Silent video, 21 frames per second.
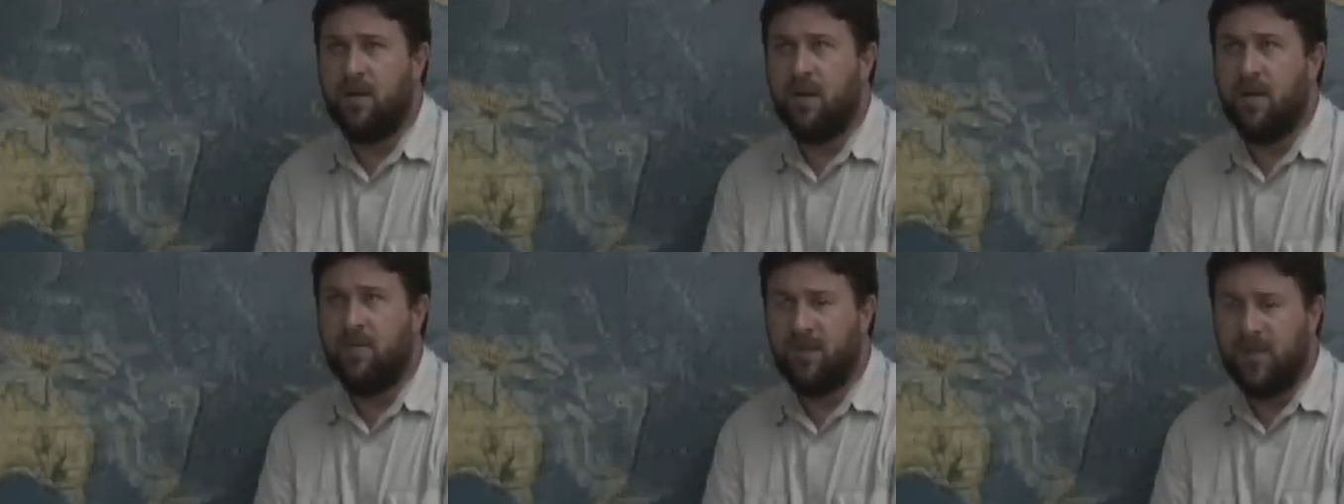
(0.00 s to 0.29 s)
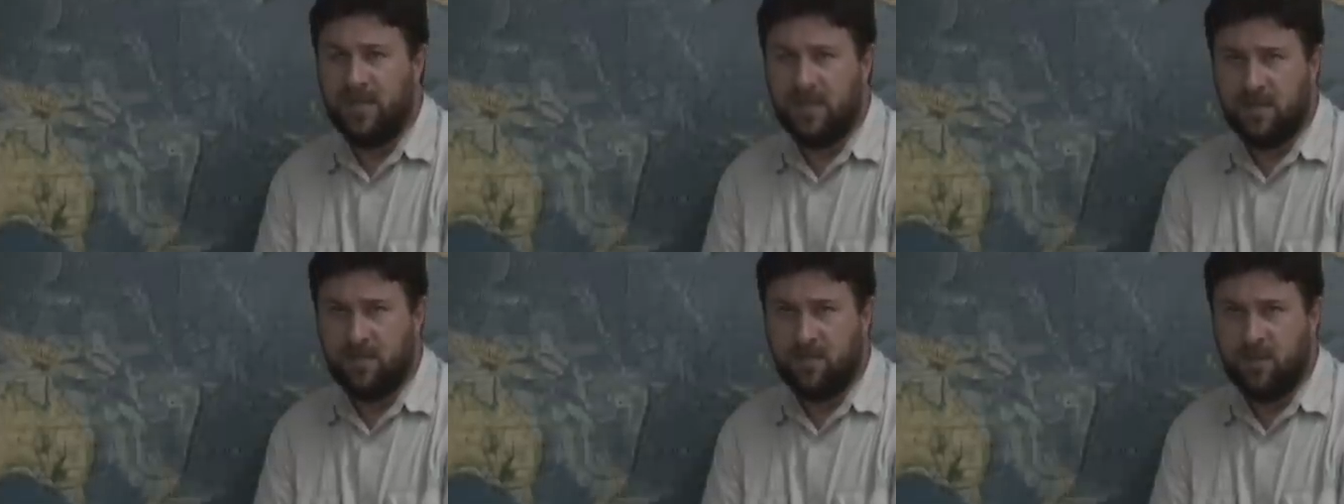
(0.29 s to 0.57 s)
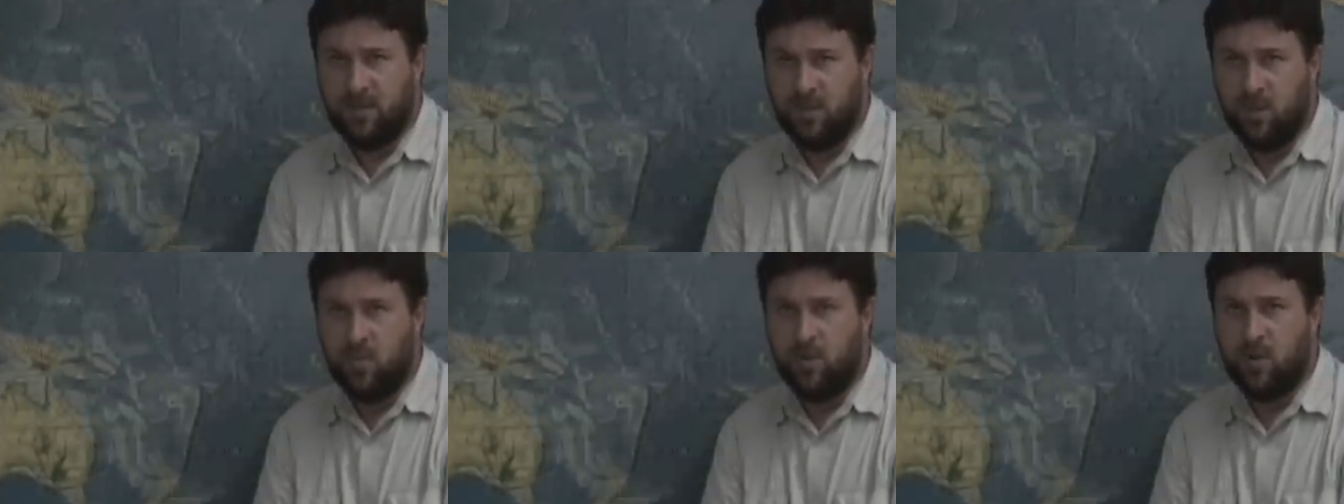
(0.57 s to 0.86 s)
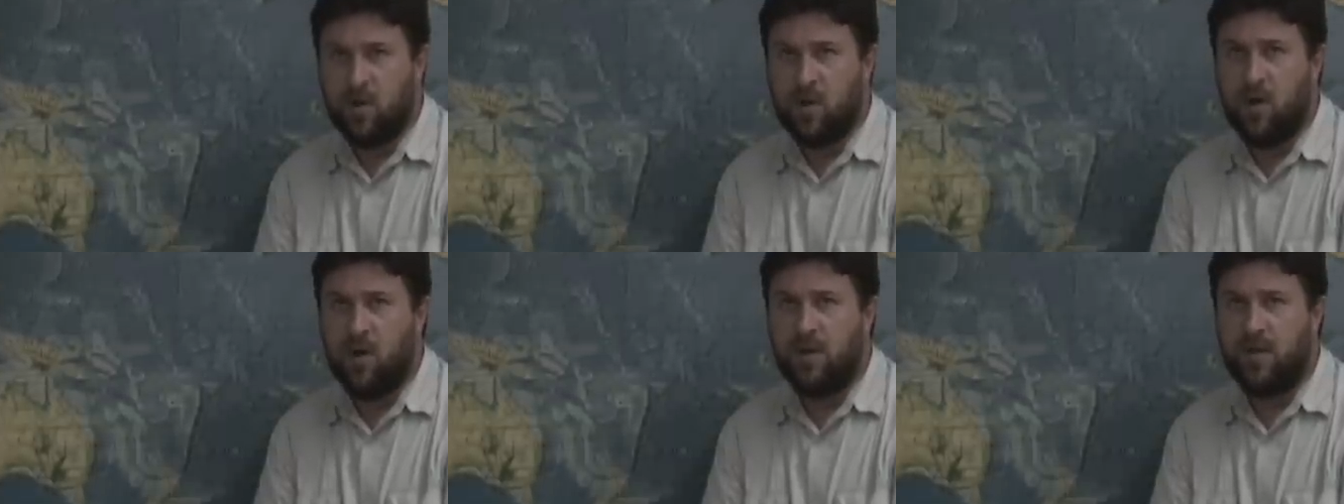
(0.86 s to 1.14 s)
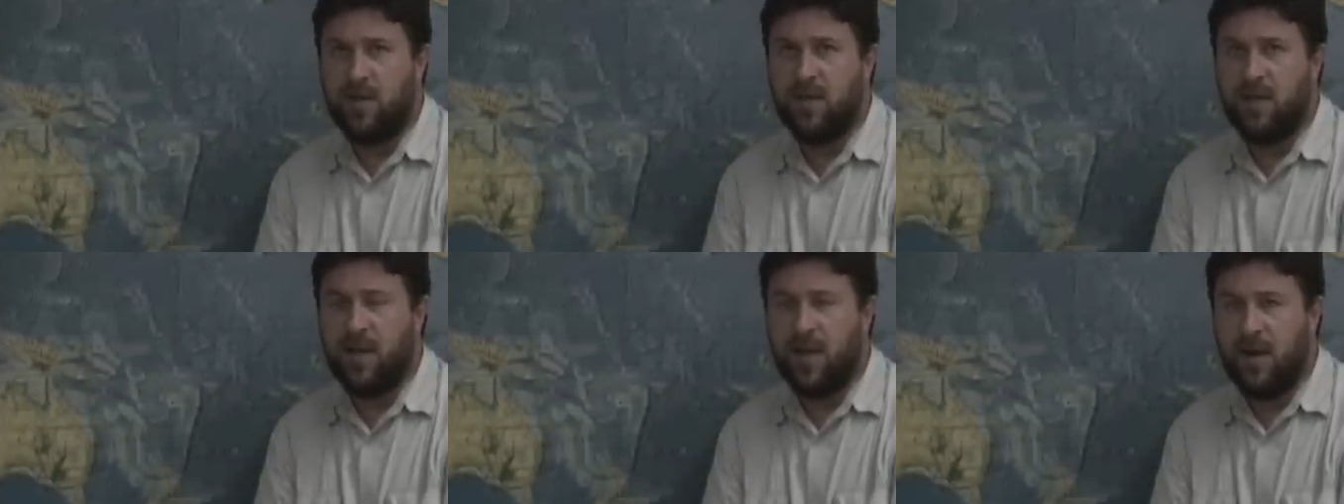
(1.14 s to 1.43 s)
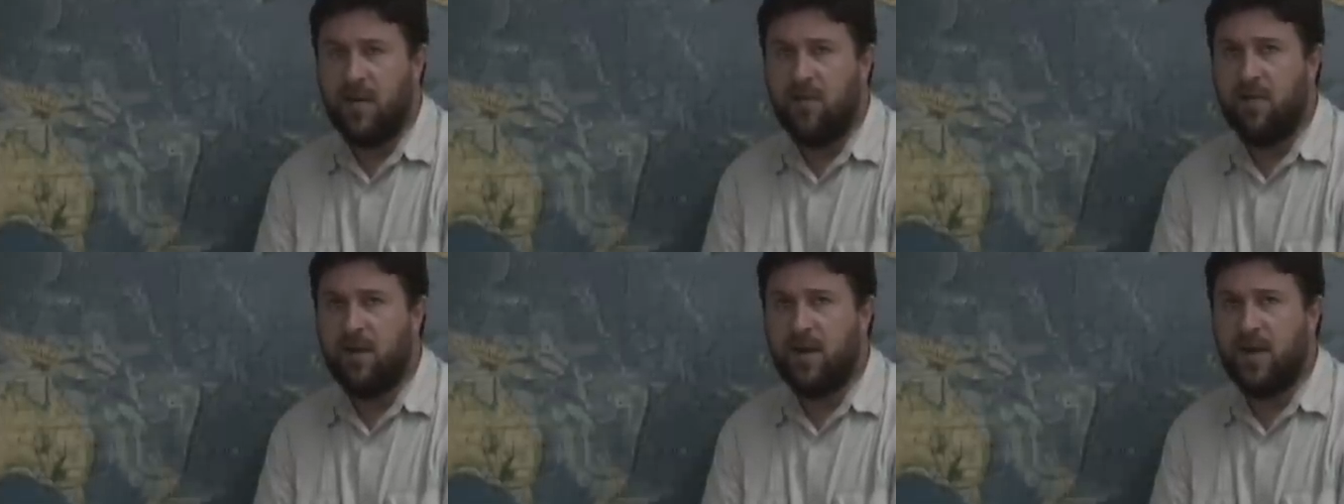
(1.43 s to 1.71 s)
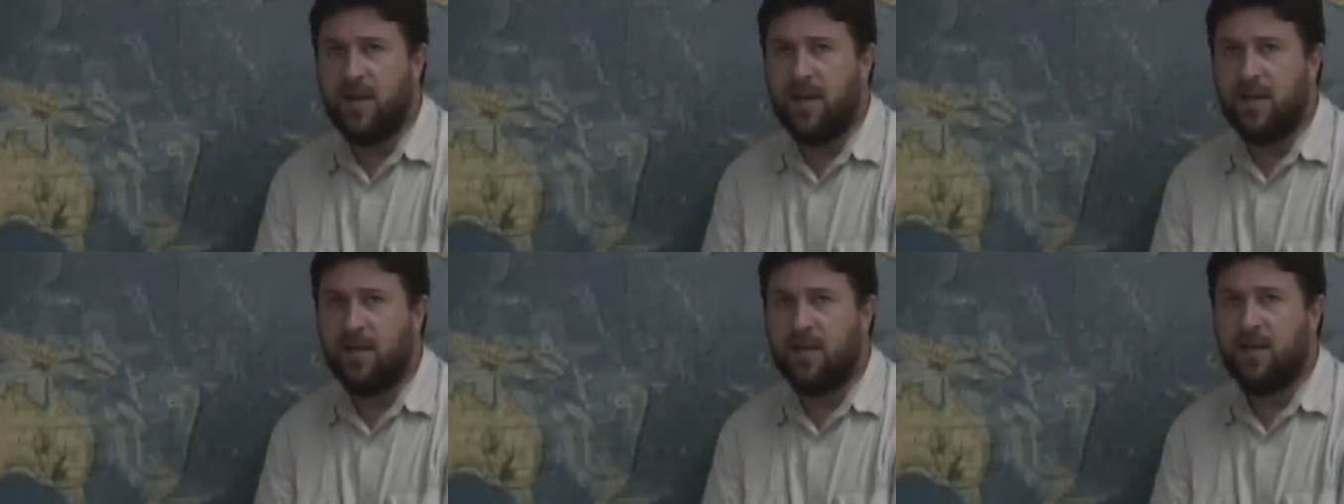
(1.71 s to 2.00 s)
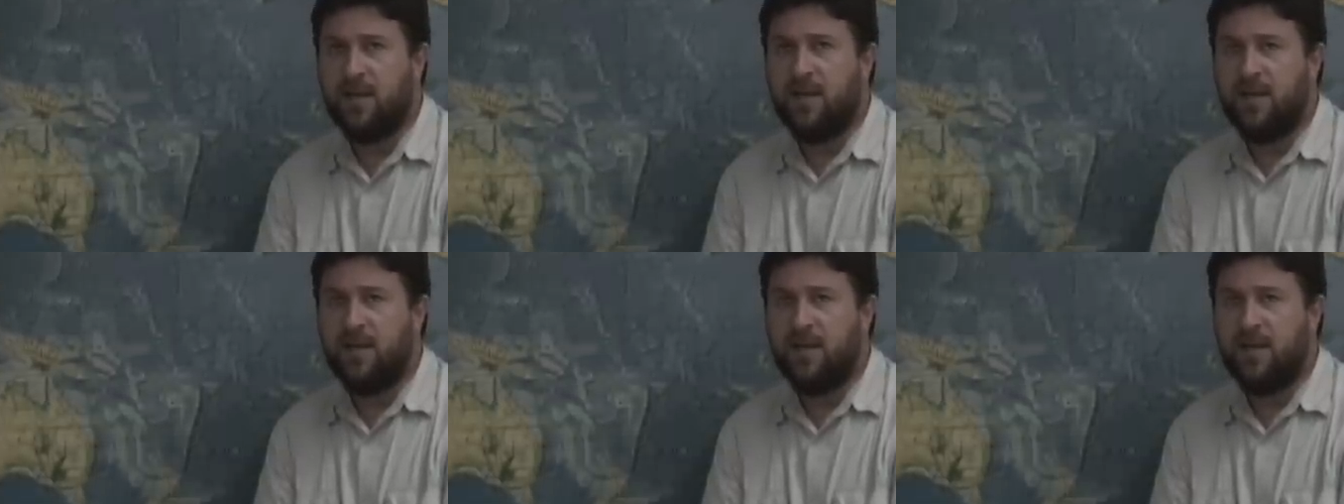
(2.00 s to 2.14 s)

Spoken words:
of this supercontinent area,